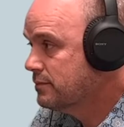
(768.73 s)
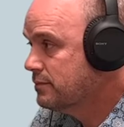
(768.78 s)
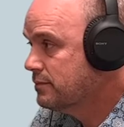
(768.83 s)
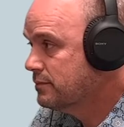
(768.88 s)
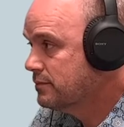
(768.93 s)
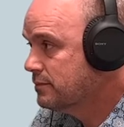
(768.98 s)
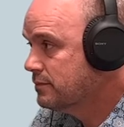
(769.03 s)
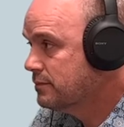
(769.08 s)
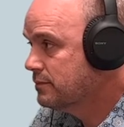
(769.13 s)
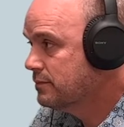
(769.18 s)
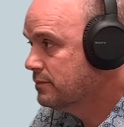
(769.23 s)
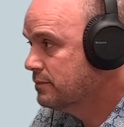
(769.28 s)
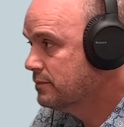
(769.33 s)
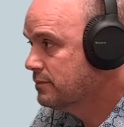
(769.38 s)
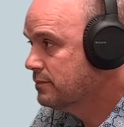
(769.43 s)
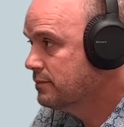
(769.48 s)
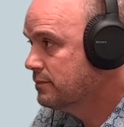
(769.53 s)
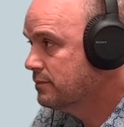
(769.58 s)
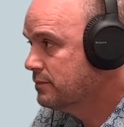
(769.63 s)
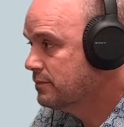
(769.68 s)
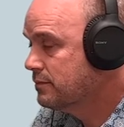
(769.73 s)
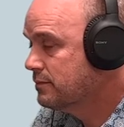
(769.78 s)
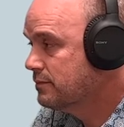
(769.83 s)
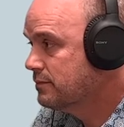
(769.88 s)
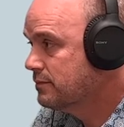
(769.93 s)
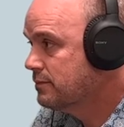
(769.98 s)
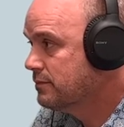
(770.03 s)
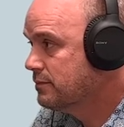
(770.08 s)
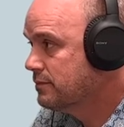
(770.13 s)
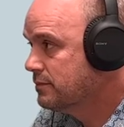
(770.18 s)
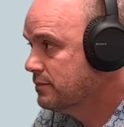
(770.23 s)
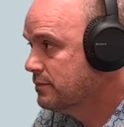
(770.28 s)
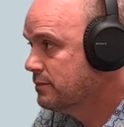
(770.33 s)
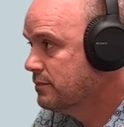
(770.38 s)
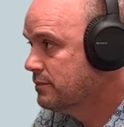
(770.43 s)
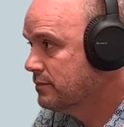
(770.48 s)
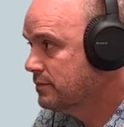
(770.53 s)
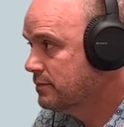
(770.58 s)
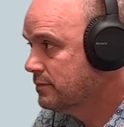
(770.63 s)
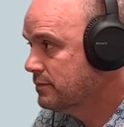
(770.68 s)

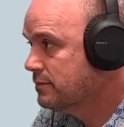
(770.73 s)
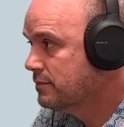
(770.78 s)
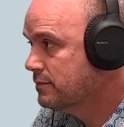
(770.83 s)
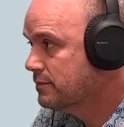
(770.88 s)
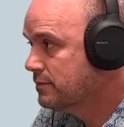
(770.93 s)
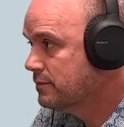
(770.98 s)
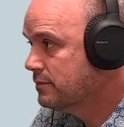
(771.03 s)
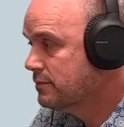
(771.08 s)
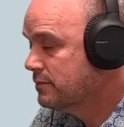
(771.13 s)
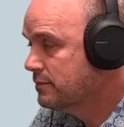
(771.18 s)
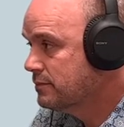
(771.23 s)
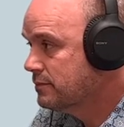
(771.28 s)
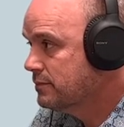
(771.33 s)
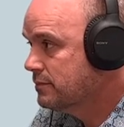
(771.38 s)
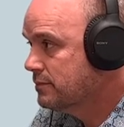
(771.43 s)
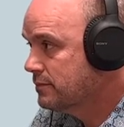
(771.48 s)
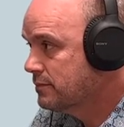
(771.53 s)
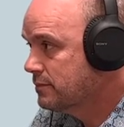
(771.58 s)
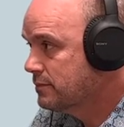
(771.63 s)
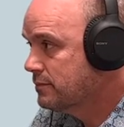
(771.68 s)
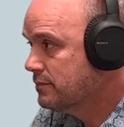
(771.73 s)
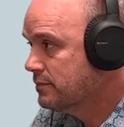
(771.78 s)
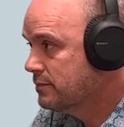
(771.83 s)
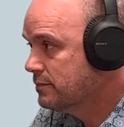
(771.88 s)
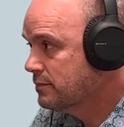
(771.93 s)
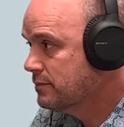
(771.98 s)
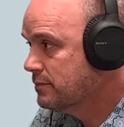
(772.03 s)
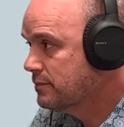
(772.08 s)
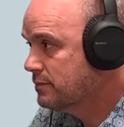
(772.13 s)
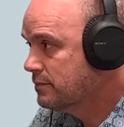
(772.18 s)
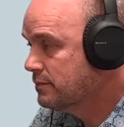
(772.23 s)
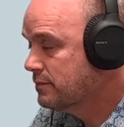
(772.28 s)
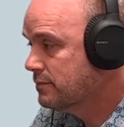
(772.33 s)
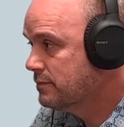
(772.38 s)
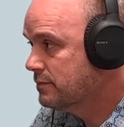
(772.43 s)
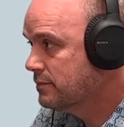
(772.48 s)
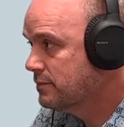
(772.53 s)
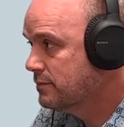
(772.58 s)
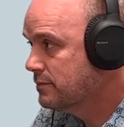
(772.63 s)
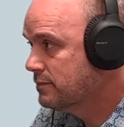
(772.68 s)

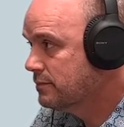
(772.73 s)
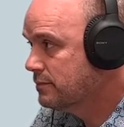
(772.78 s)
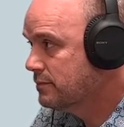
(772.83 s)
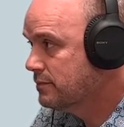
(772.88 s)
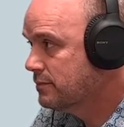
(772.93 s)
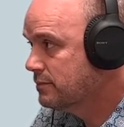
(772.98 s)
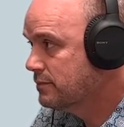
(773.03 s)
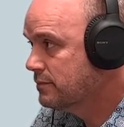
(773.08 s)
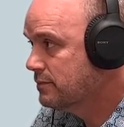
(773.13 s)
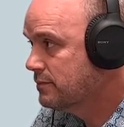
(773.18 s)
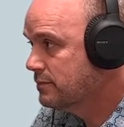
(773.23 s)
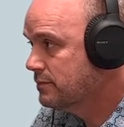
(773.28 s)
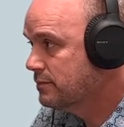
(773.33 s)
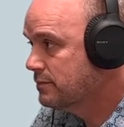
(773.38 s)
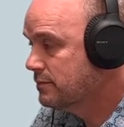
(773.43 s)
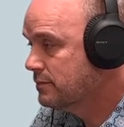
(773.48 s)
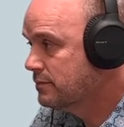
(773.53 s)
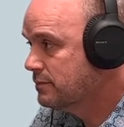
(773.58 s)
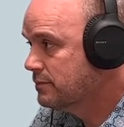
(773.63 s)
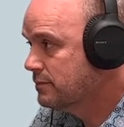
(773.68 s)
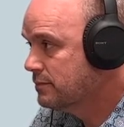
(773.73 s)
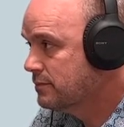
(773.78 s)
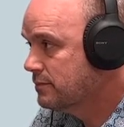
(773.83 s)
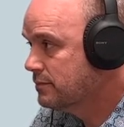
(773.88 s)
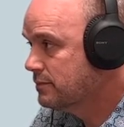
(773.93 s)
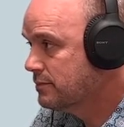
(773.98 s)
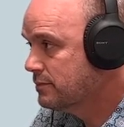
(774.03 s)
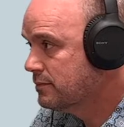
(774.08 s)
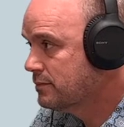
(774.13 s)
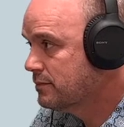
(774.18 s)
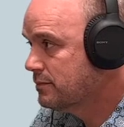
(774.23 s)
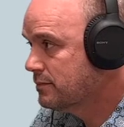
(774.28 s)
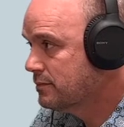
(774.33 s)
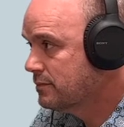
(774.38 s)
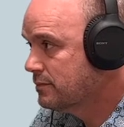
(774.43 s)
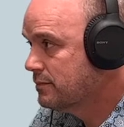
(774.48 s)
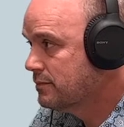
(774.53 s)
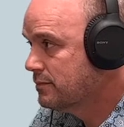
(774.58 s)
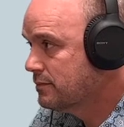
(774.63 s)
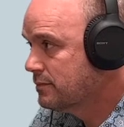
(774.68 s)

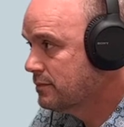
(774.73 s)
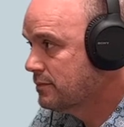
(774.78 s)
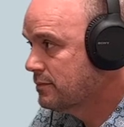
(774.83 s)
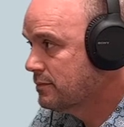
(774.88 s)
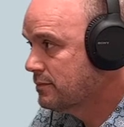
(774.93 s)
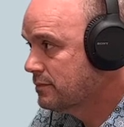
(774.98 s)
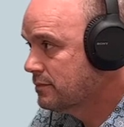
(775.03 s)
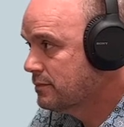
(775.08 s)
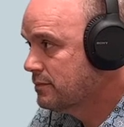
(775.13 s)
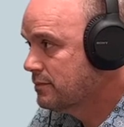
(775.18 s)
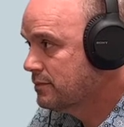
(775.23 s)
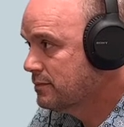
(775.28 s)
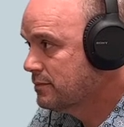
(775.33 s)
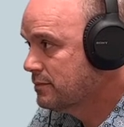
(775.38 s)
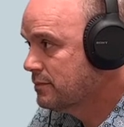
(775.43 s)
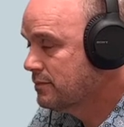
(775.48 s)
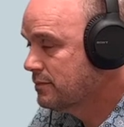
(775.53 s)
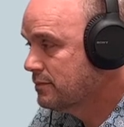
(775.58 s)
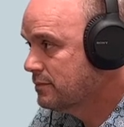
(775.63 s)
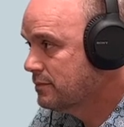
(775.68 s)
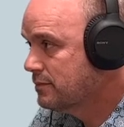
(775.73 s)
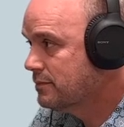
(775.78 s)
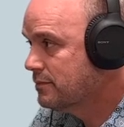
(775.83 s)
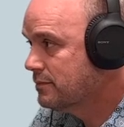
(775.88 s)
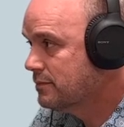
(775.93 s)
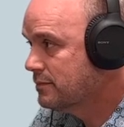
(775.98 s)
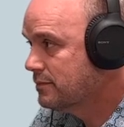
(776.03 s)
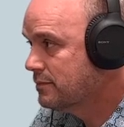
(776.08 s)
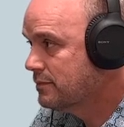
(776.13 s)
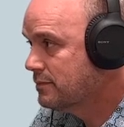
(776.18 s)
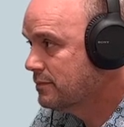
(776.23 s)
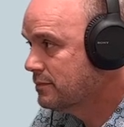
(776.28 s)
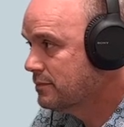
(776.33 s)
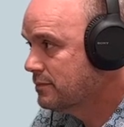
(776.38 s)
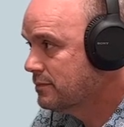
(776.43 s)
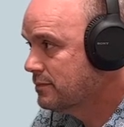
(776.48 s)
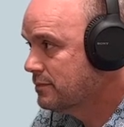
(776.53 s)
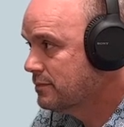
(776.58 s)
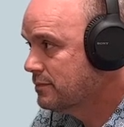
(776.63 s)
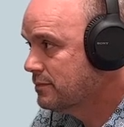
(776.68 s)
(not speaking)